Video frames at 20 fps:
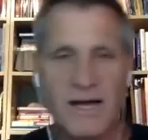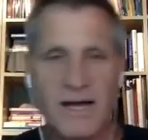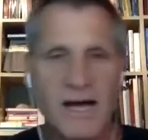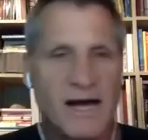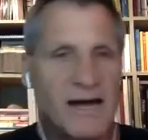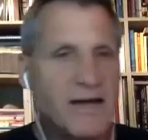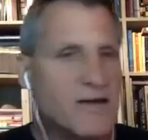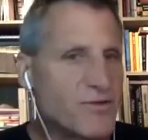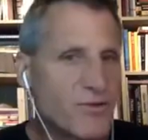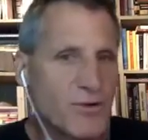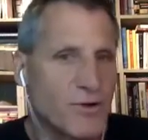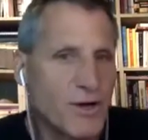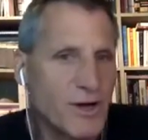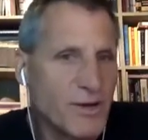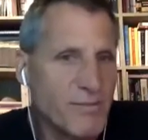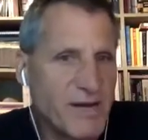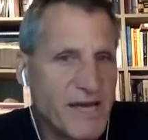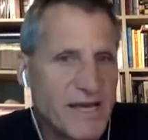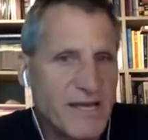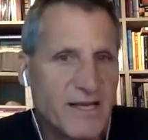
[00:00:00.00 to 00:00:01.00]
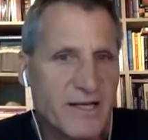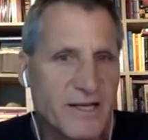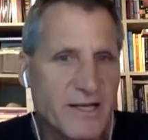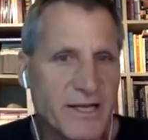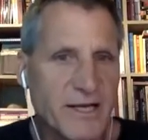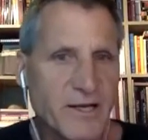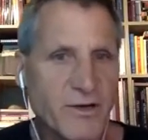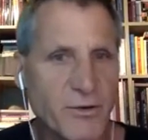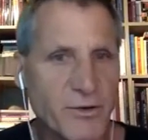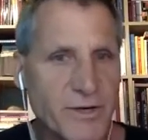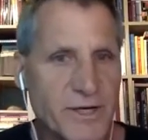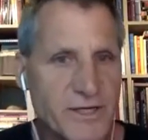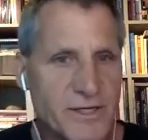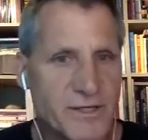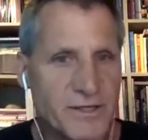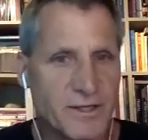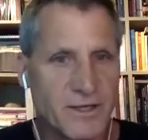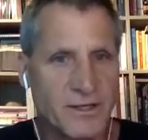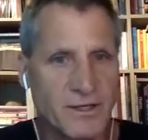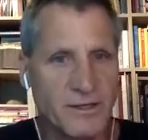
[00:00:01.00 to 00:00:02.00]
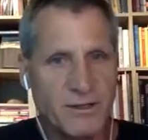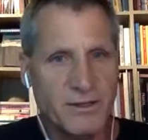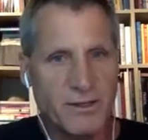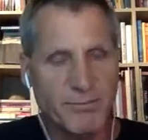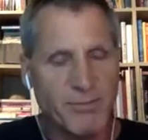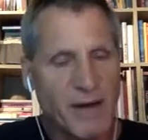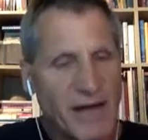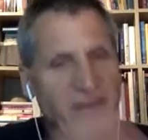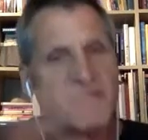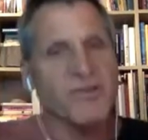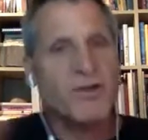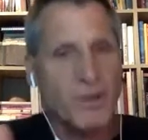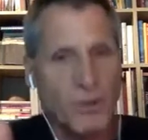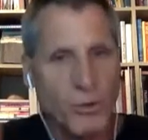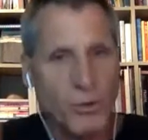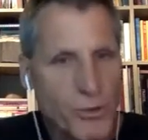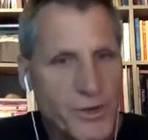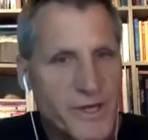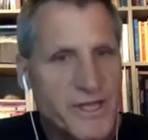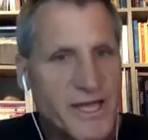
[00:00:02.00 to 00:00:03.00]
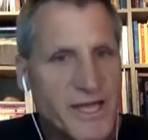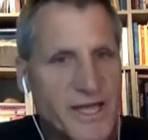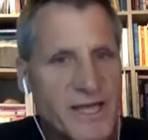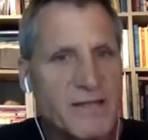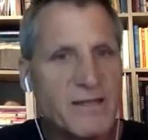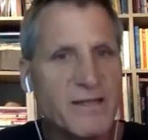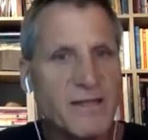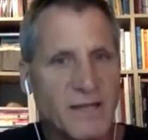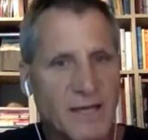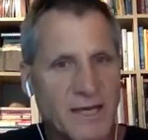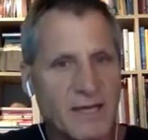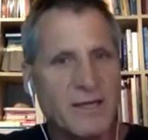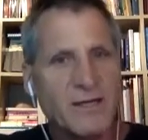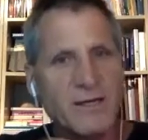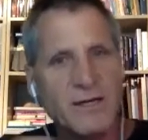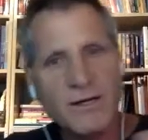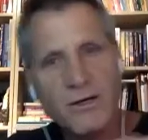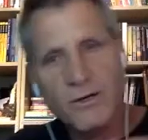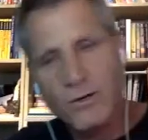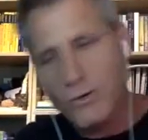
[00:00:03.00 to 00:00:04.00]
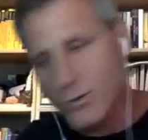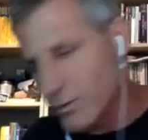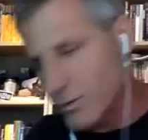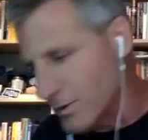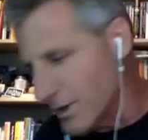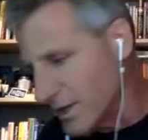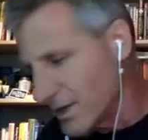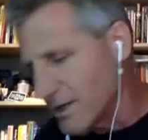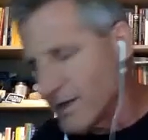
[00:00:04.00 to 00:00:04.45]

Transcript: eyes are automatically the body's going to orient and go,